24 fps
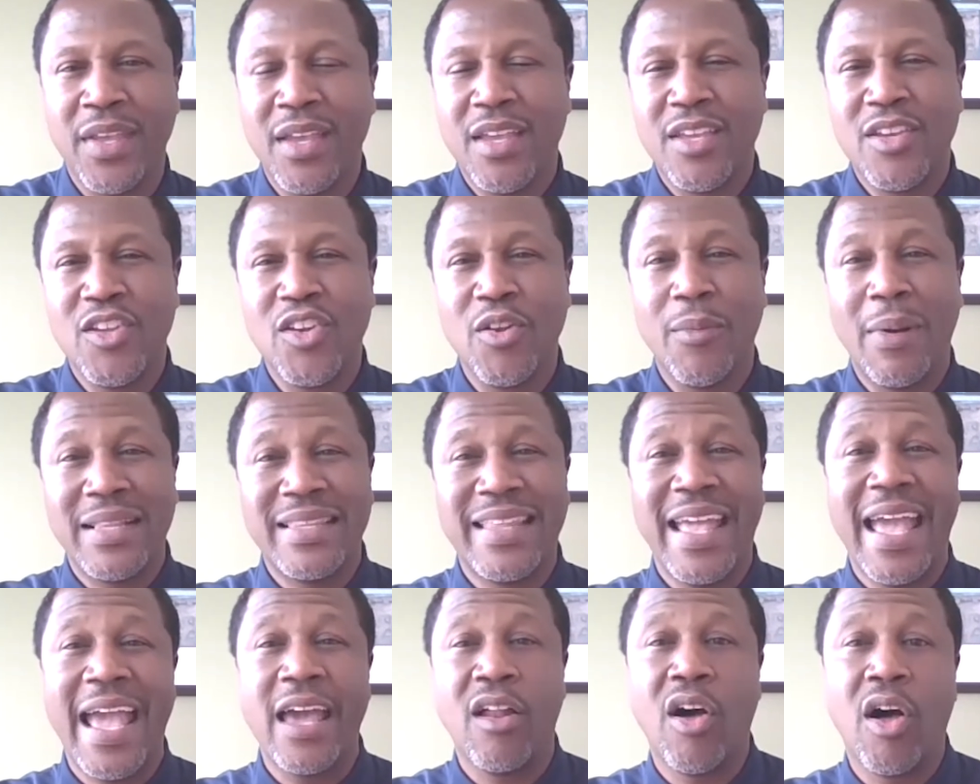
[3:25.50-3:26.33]
You know, my
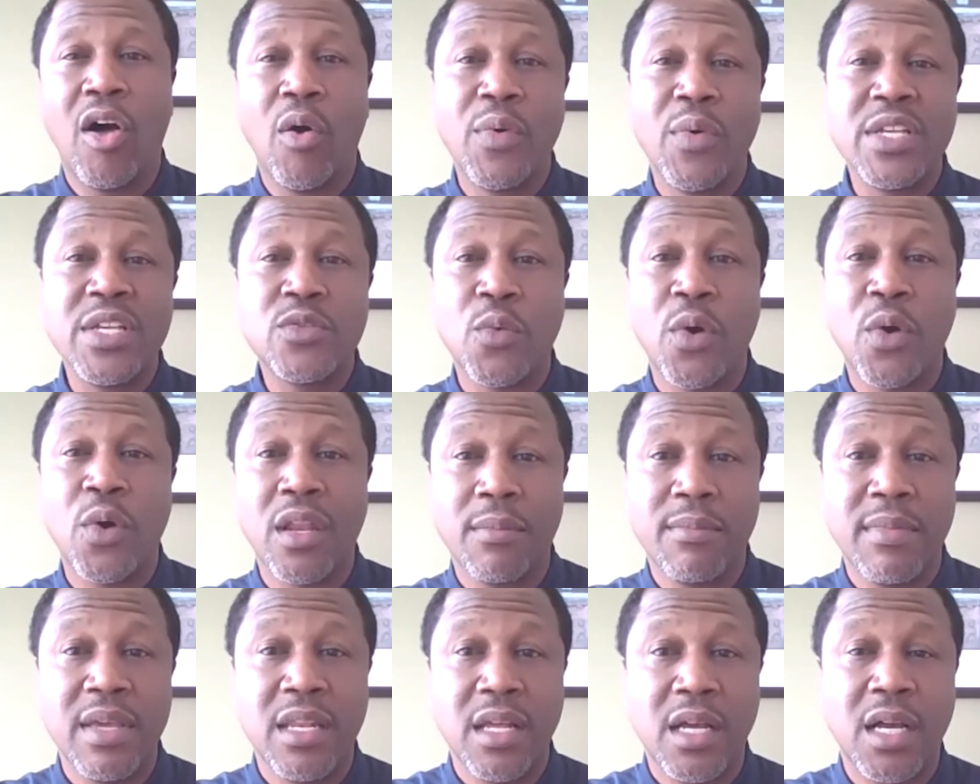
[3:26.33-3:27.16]
dad always wanted
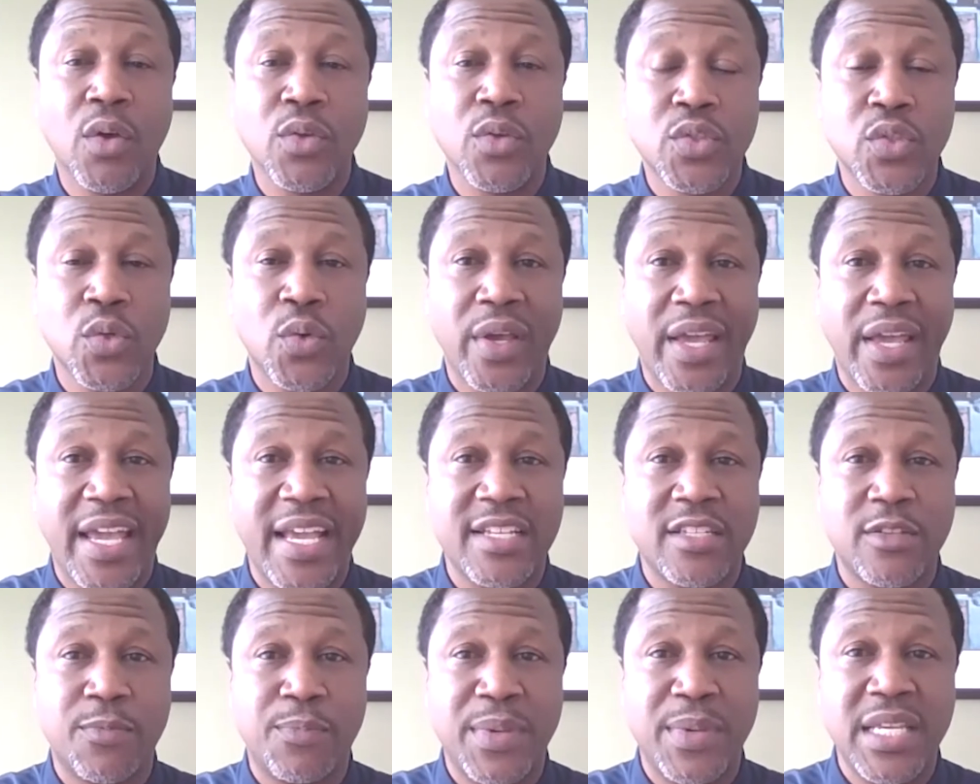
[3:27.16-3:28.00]
me to go to an
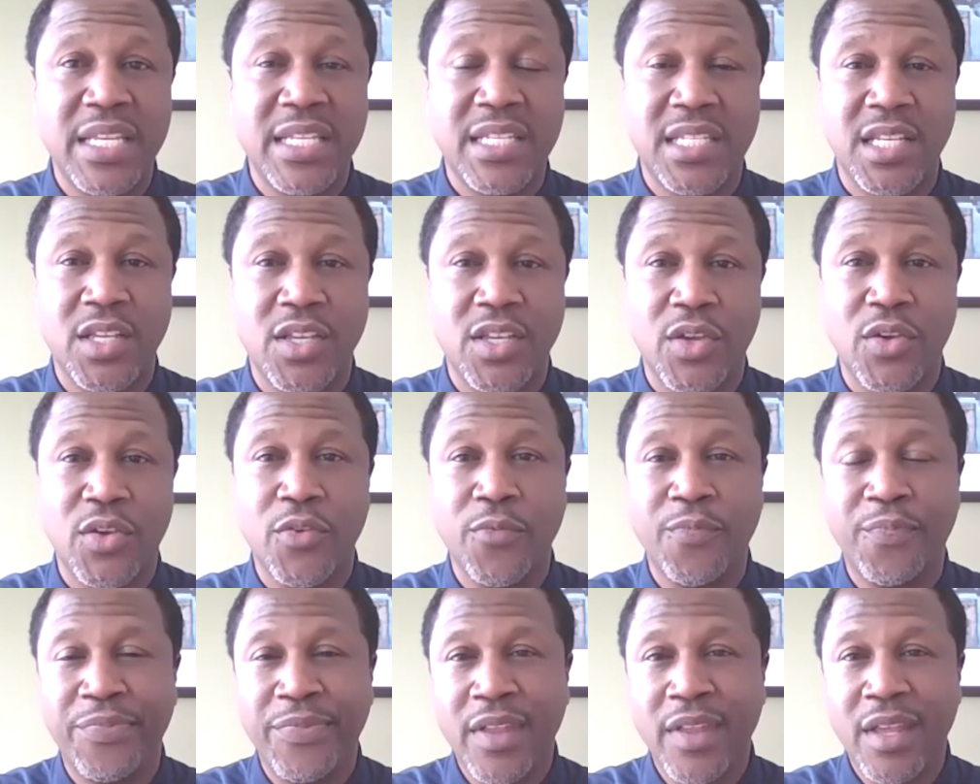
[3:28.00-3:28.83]
HBCU.
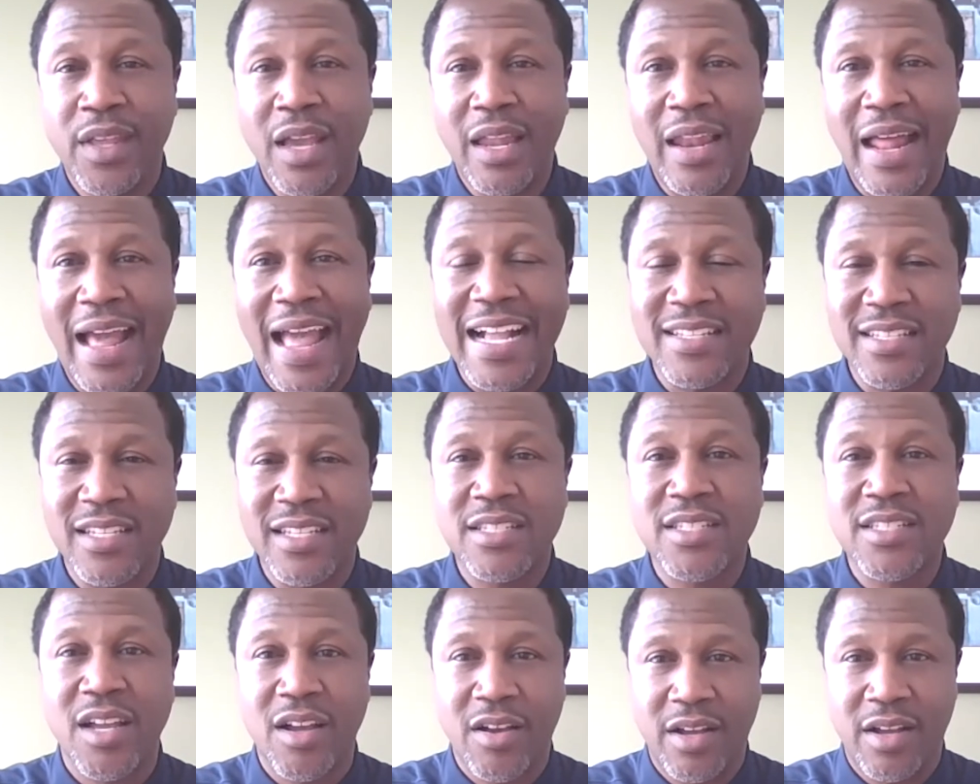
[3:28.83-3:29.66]
And I actually
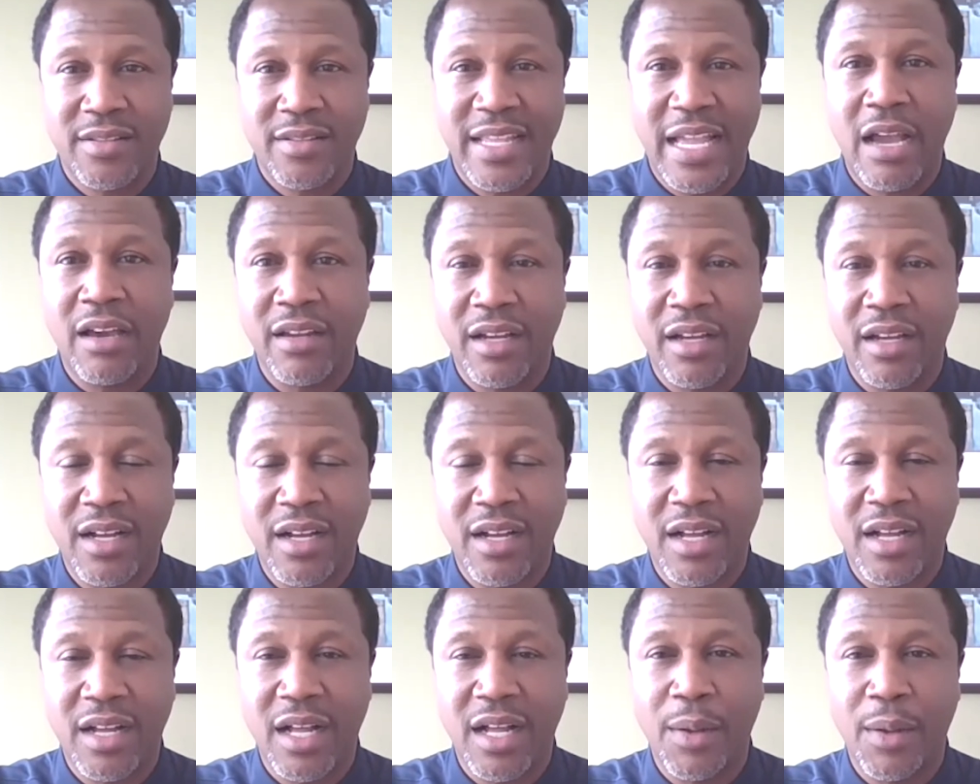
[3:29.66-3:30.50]
turned down a
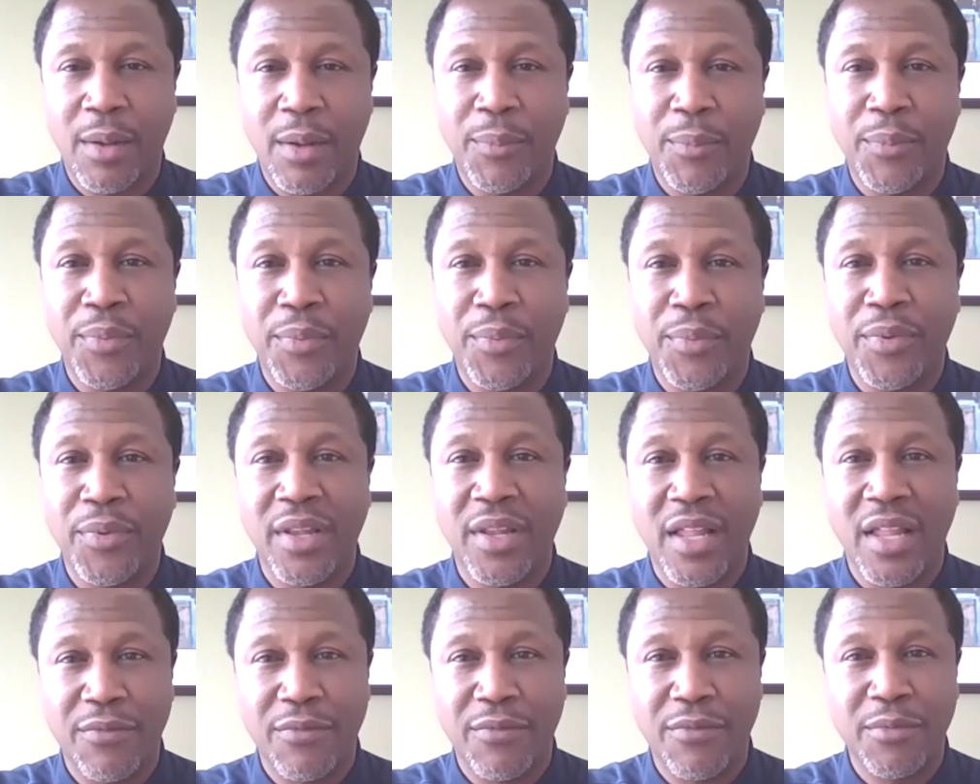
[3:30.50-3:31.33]
couple of them to play
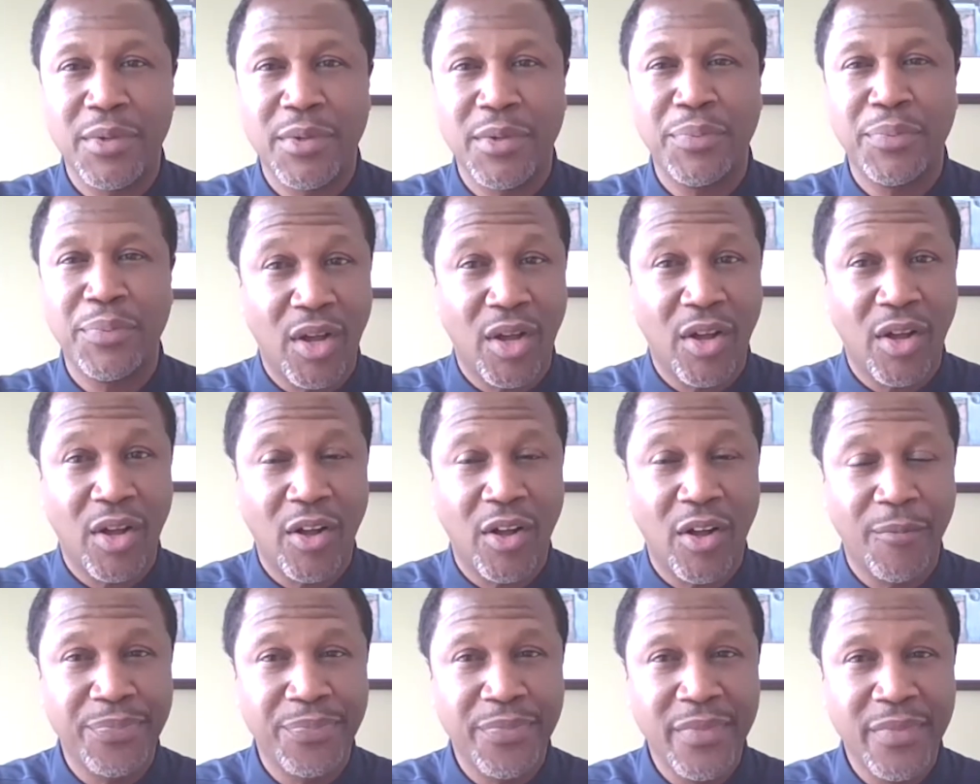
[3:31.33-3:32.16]
football.
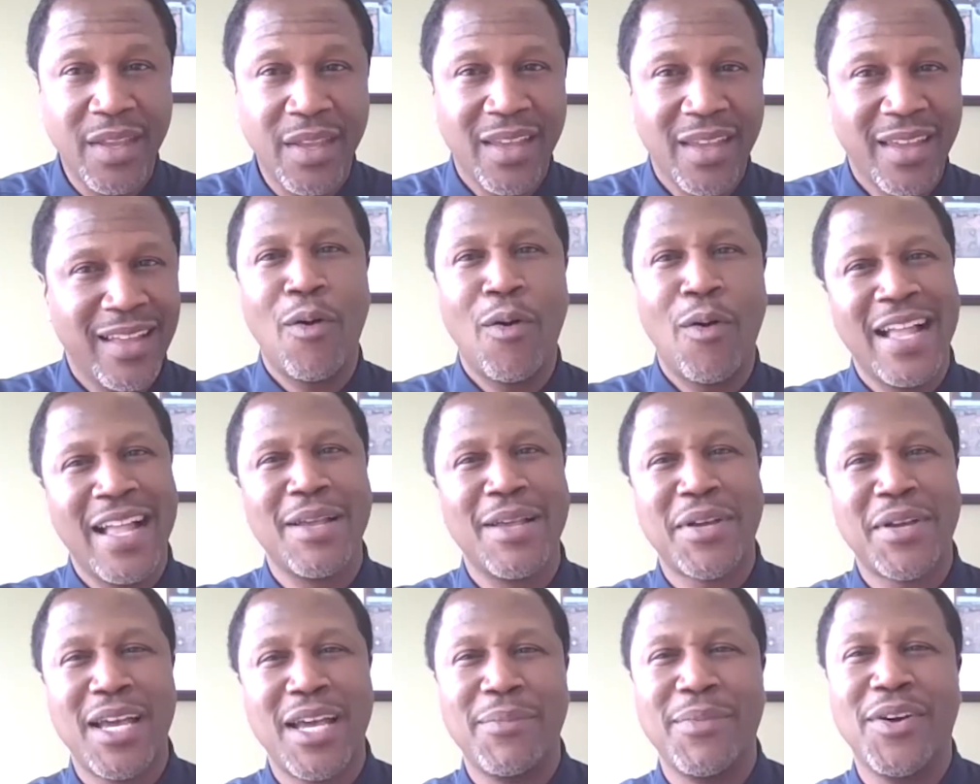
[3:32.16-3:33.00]
And then I wound up
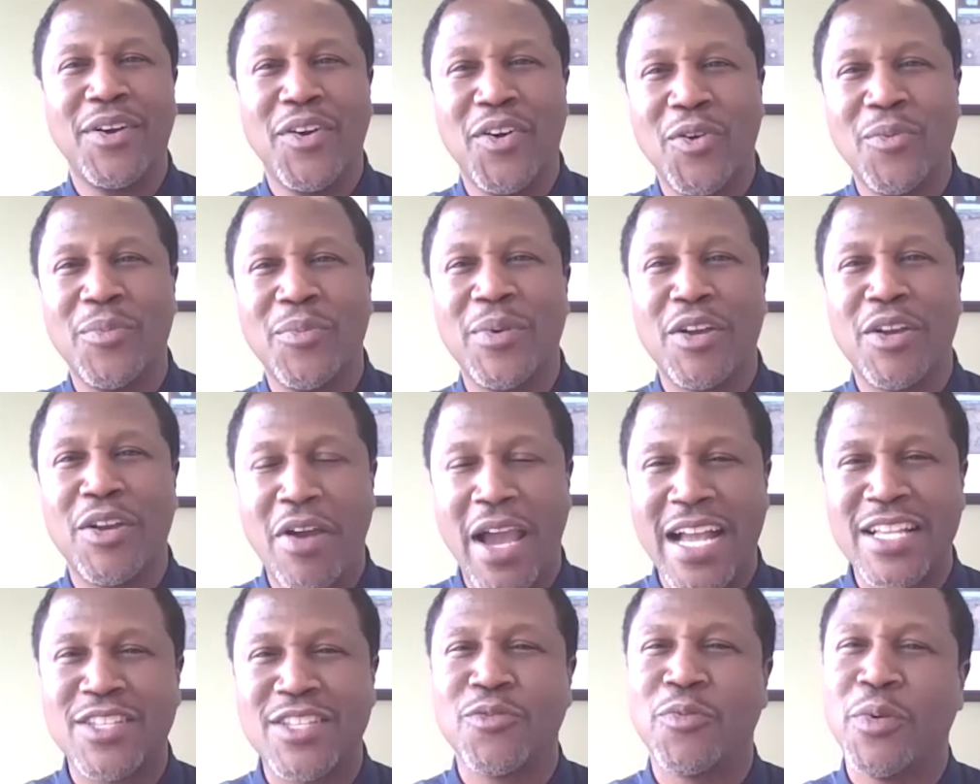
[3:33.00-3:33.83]
coming home and
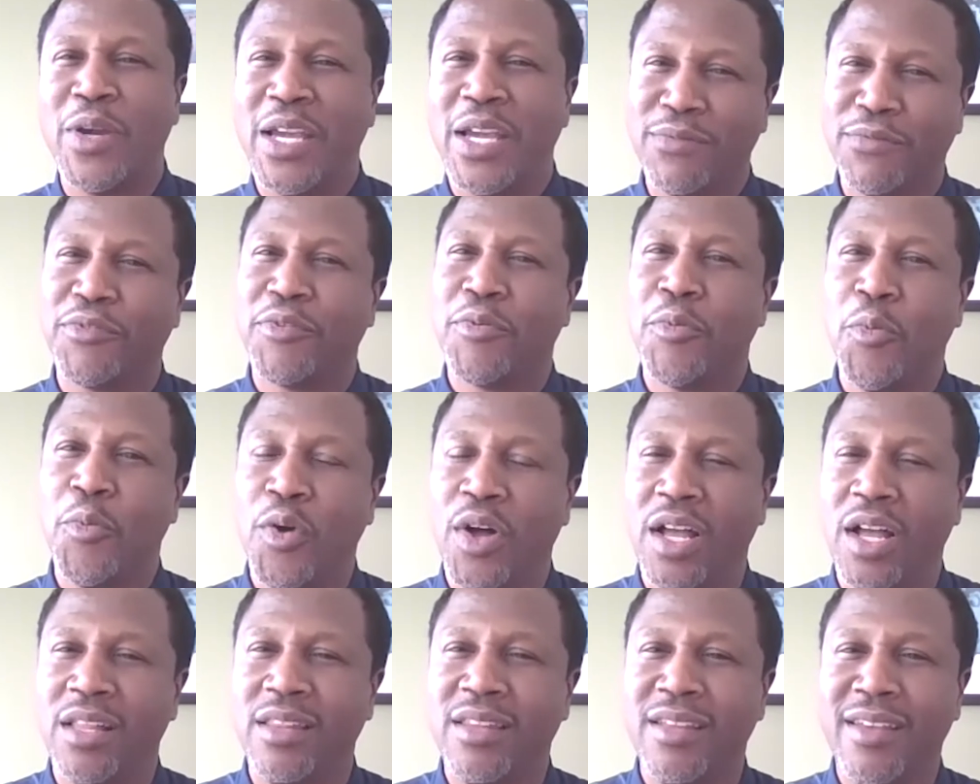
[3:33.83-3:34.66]
graduating from
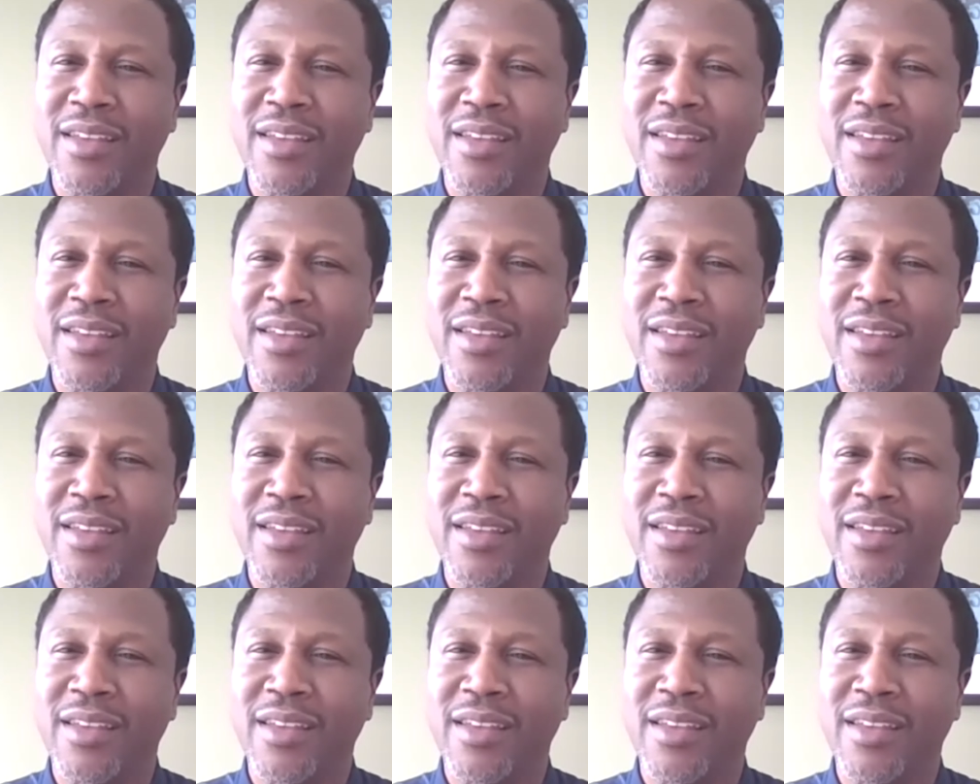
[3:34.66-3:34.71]
one.